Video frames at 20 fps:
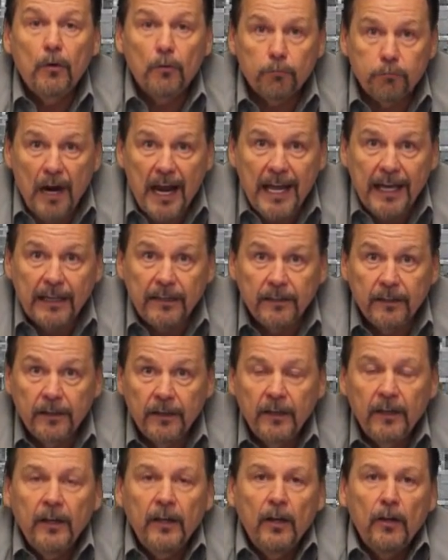Right.
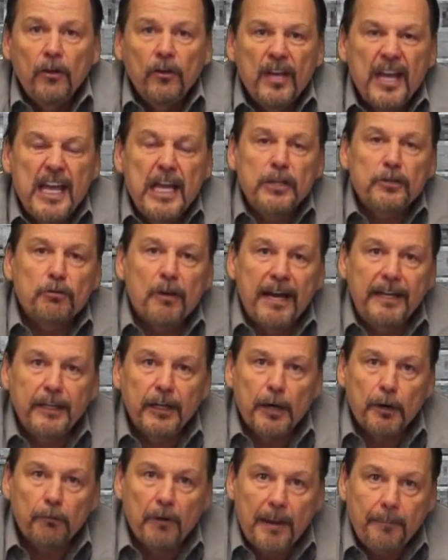He tried
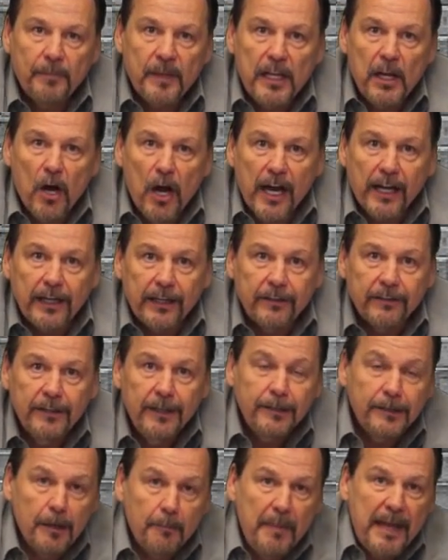to corrupt the audit
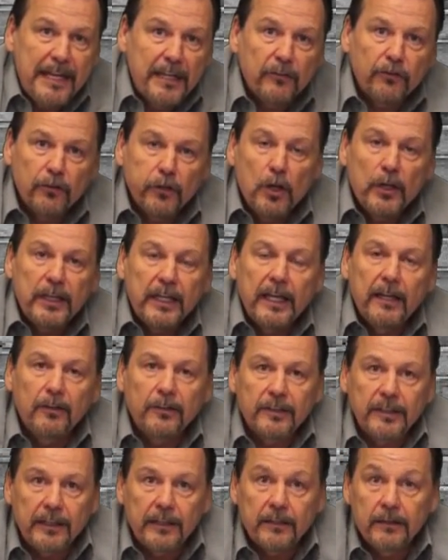to make us look
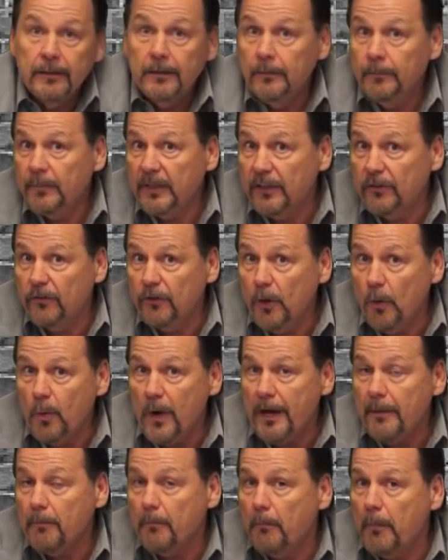guilty. Because you know
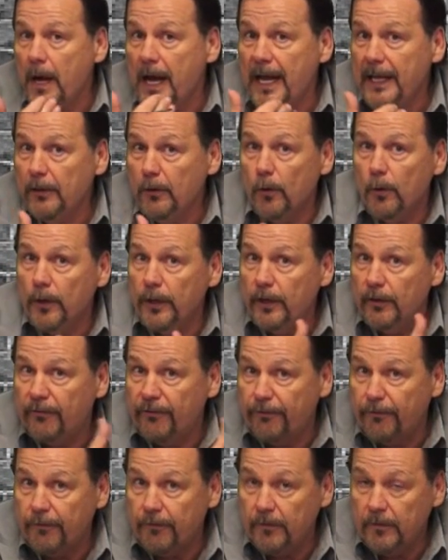what? My lawyer,
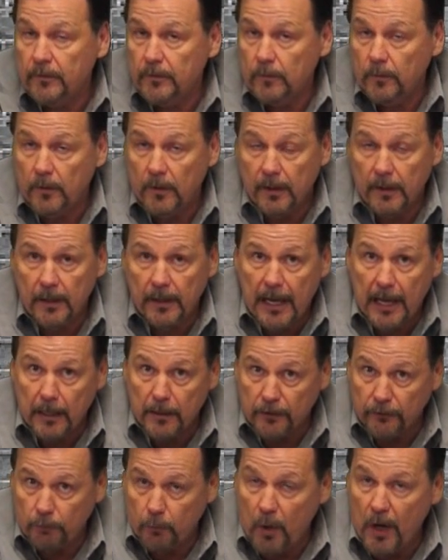
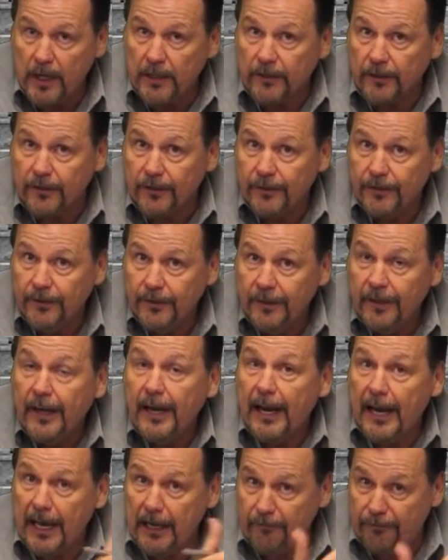Alex Walker,
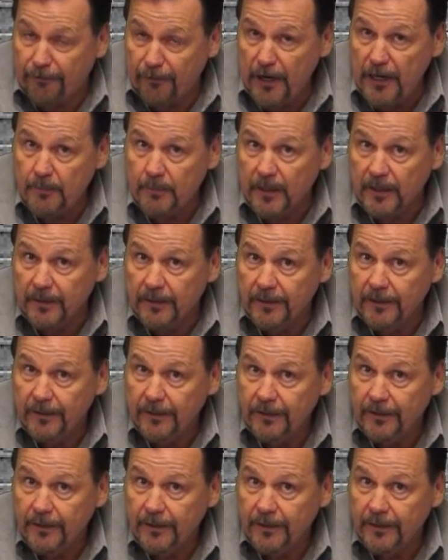and Friedman,